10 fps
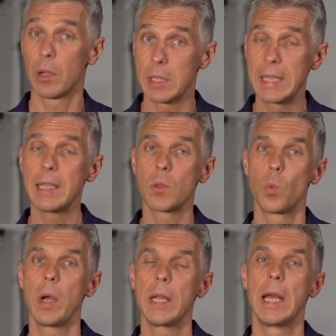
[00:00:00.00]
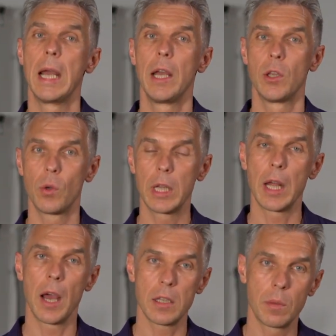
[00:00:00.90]
because this is when you
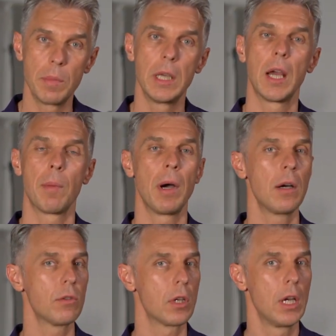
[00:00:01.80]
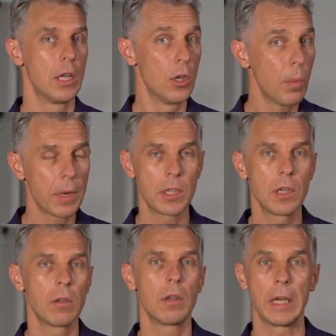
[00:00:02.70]
can ask me about your
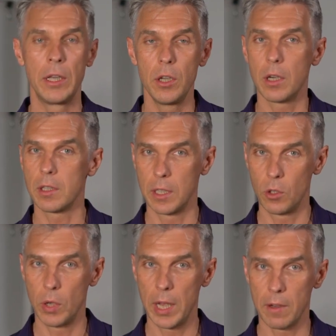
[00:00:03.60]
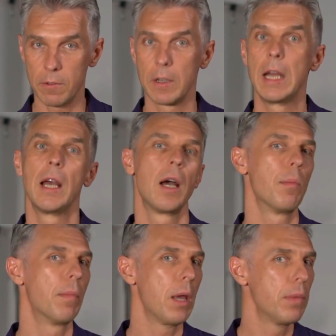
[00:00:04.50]
particular gear that you have.
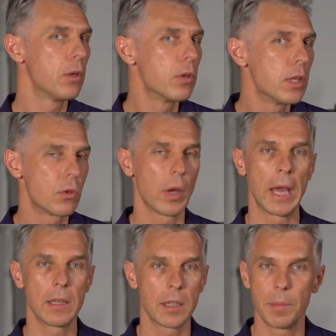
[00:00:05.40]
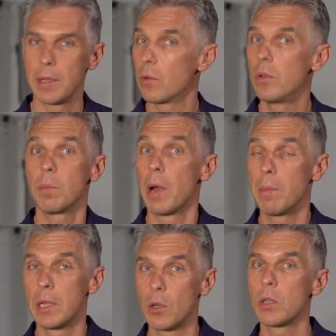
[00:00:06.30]
Maybe you need to add something to it,
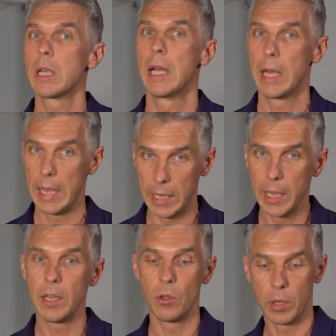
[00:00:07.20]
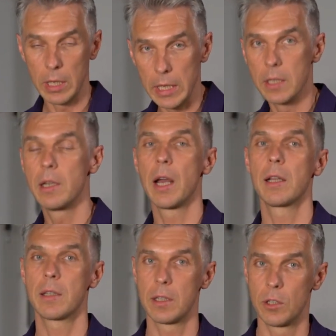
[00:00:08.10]
maybe not. Again, you can easily
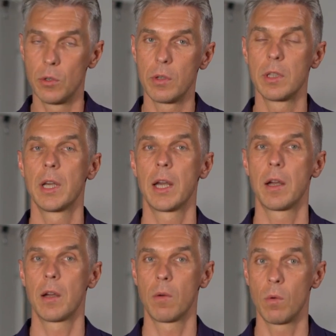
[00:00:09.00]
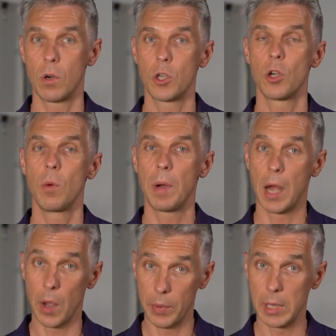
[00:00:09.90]
ask it during the workshop.
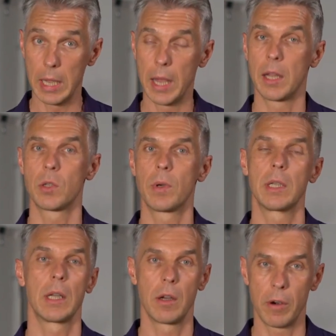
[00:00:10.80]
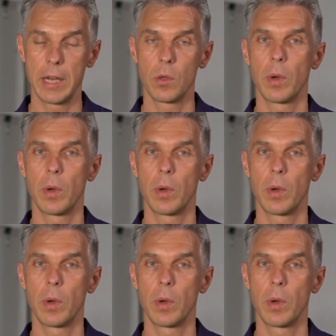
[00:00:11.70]
I will answer it right